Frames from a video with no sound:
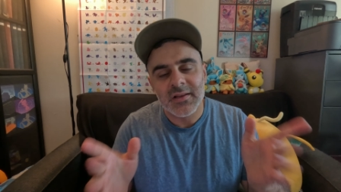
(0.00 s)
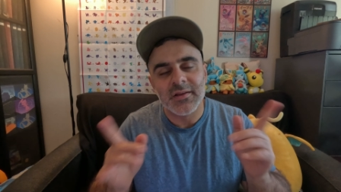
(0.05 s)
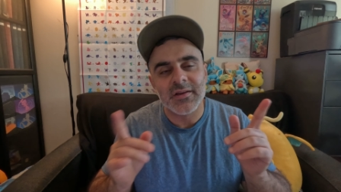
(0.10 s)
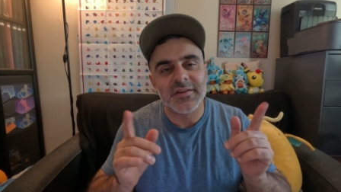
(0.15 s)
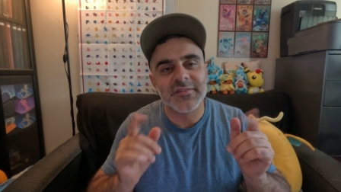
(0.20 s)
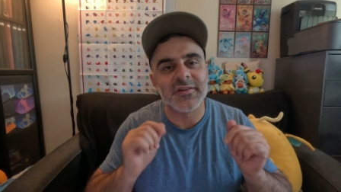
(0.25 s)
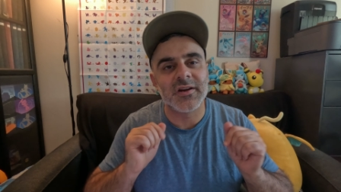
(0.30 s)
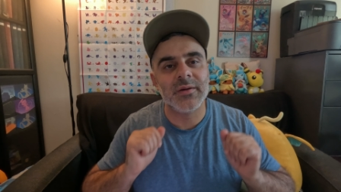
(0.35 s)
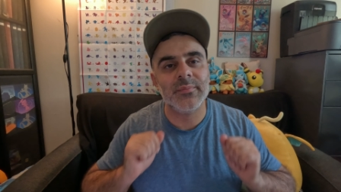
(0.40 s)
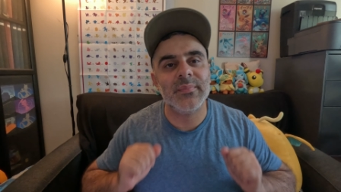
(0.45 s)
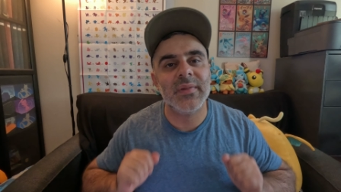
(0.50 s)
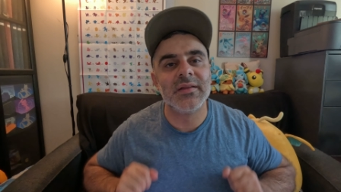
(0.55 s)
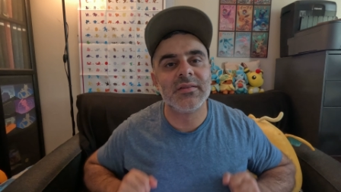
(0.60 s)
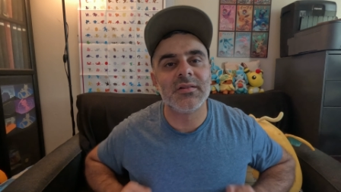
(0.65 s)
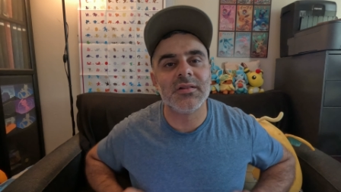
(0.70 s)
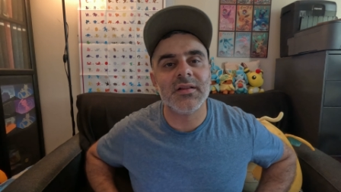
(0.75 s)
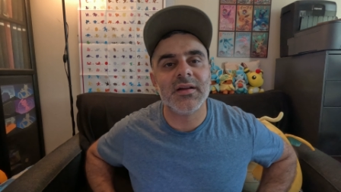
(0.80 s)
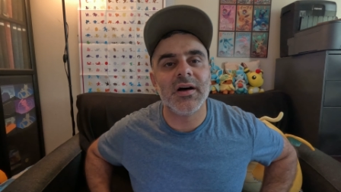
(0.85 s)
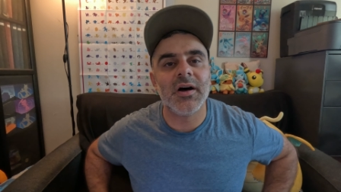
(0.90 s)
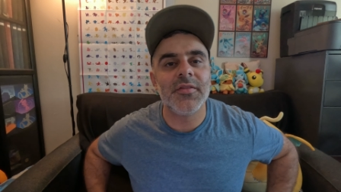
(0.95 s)
Because our
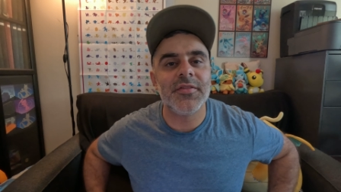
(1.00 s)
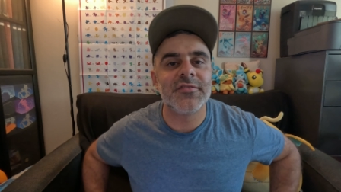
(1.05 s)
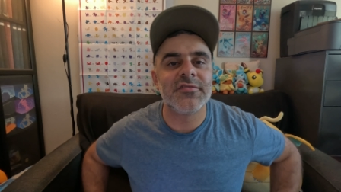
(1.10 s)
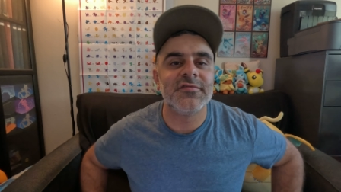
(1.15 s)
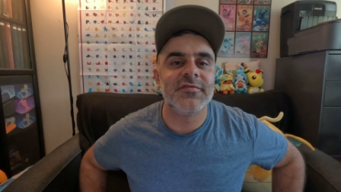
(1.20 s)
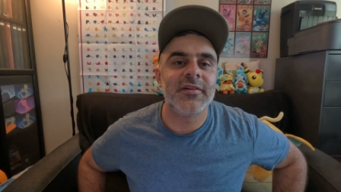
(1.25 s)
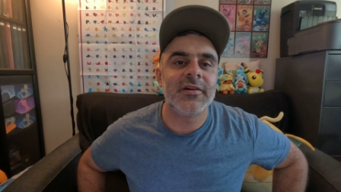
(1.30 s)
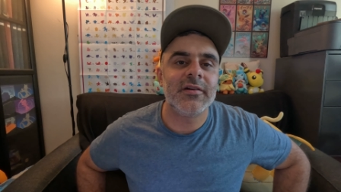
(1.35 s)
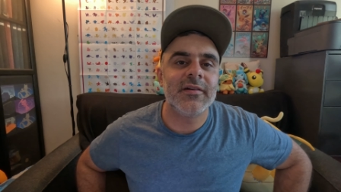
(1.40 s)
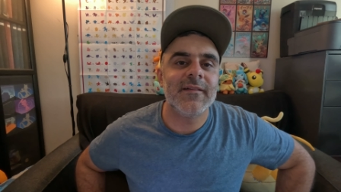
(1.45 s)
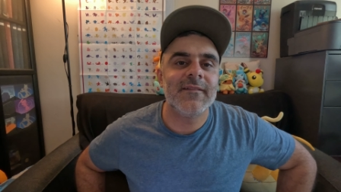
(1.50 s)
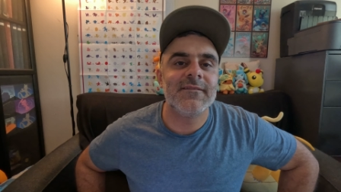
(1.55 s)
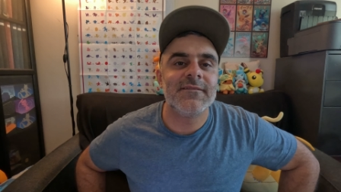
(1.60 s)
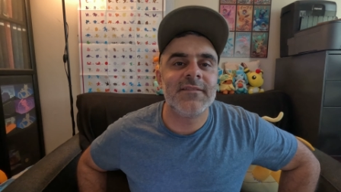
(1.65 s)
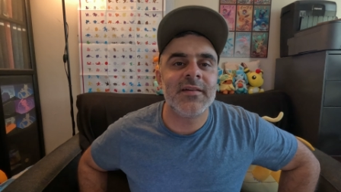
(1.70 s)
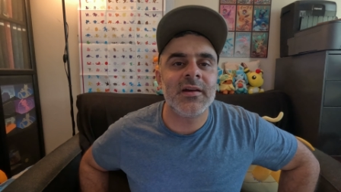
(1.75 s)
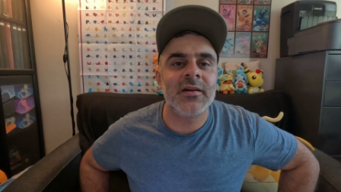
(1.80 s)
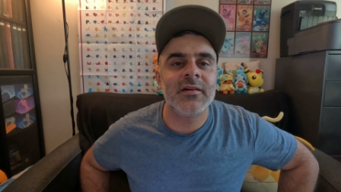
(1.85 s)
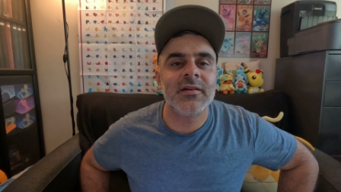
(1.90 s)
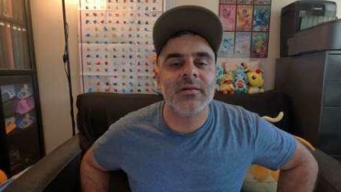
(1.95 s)
mental health is very,
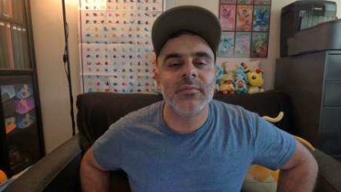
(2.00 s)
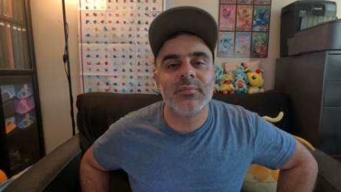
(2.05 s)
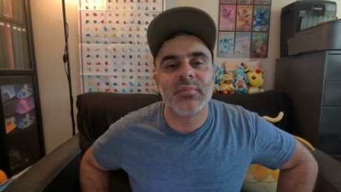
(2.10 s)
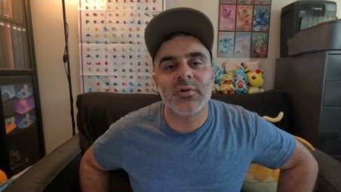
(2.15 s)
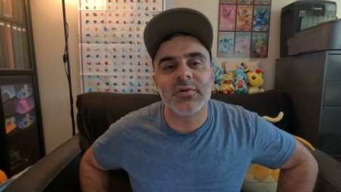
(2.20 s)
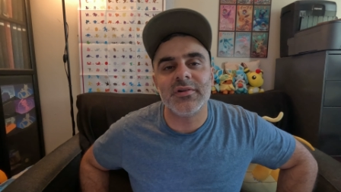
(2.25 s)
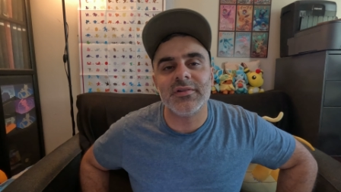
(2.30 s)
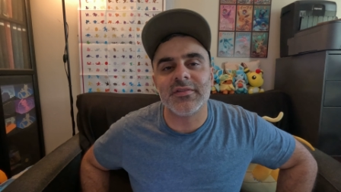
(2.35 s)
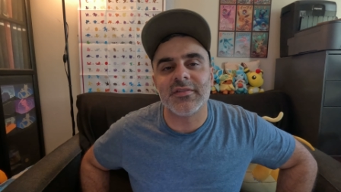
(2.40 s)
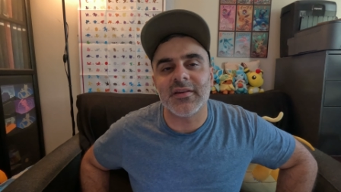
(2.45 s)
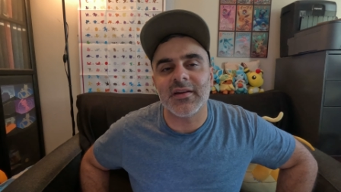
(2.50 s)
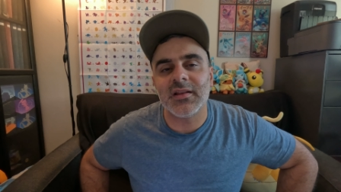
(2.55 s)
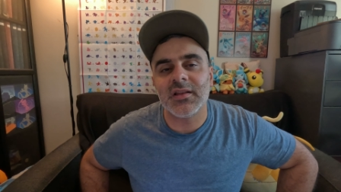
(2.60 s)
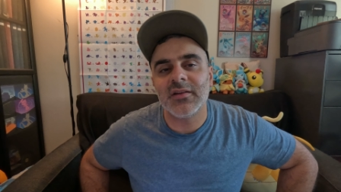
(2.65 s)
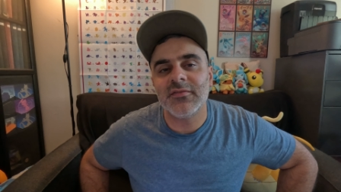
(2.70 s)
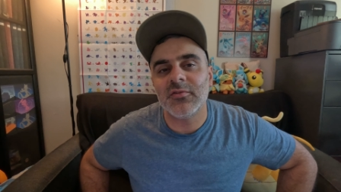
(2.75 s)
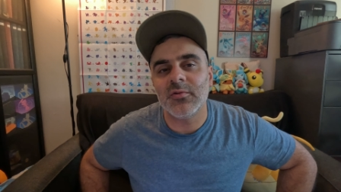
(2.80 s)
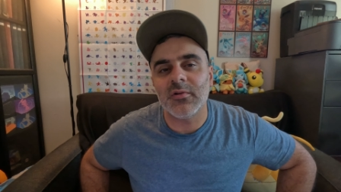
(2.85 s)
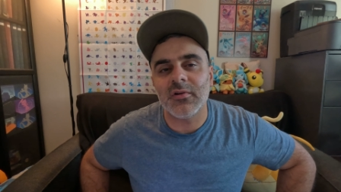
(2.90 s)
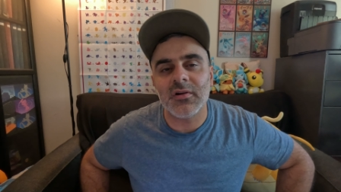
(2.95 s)
very important. I
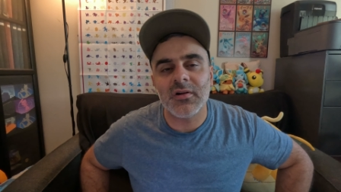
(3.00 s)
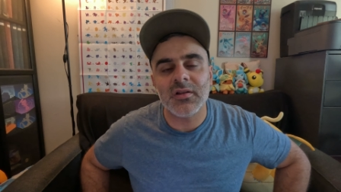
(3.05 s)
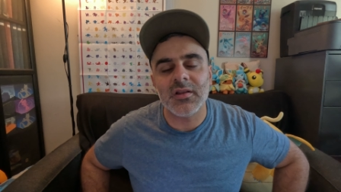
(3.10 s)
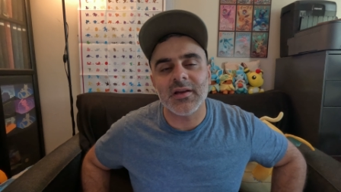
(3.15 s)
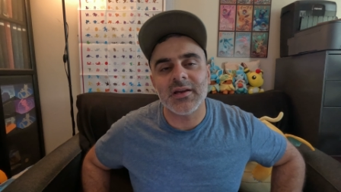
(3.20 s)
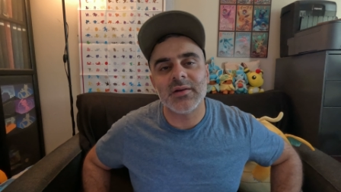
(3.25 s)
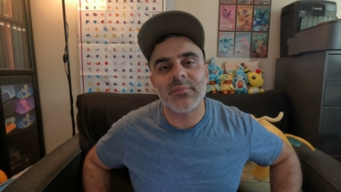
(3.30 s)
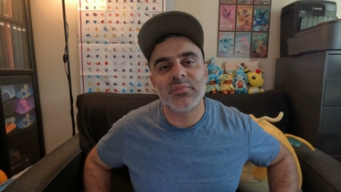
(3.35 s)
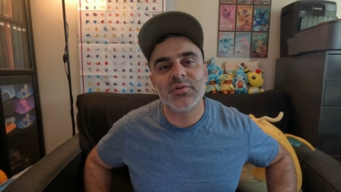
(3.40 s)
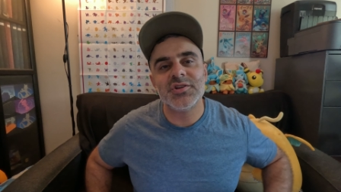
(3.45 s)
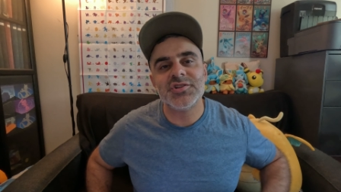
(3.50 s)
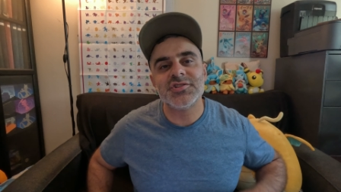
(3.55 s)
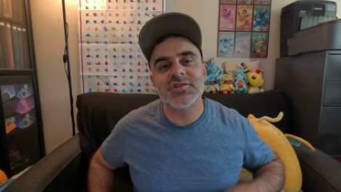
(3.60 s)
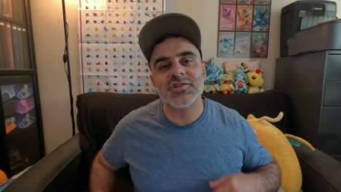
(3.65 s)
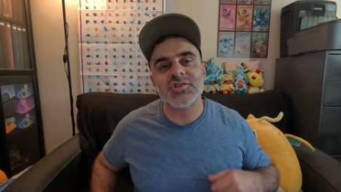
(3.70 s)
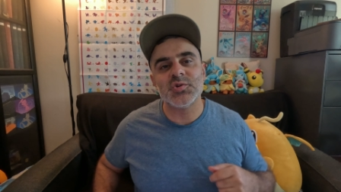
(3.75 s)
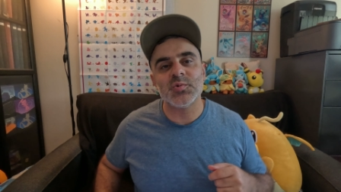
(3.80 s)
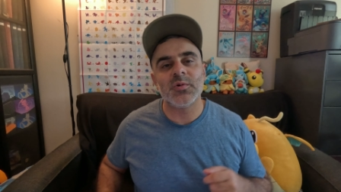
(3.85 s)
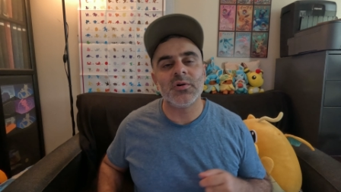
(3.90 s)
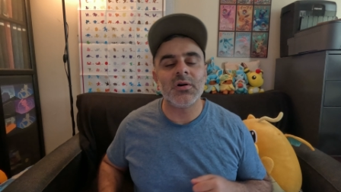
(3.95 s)
love you all, I
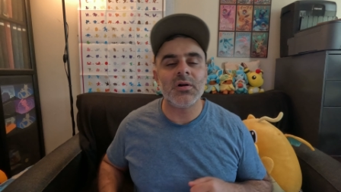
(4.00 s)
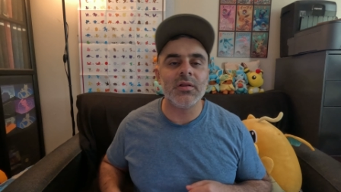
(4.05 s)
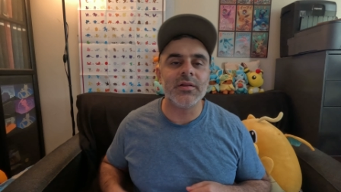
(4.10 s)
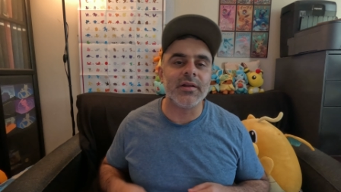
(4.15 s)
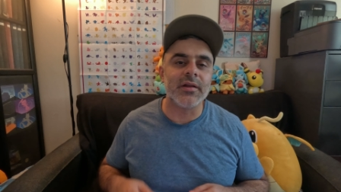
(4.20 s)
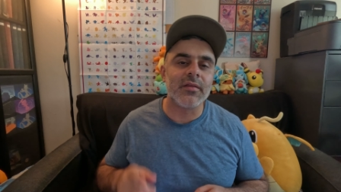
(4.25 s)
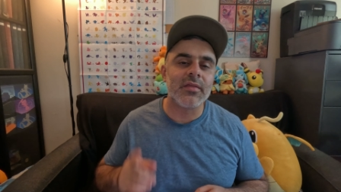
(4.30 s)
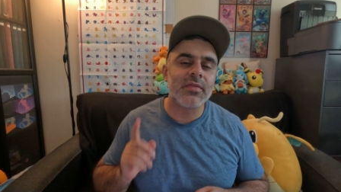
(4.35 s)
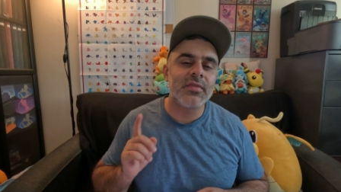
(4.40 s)
appreciate you all, and I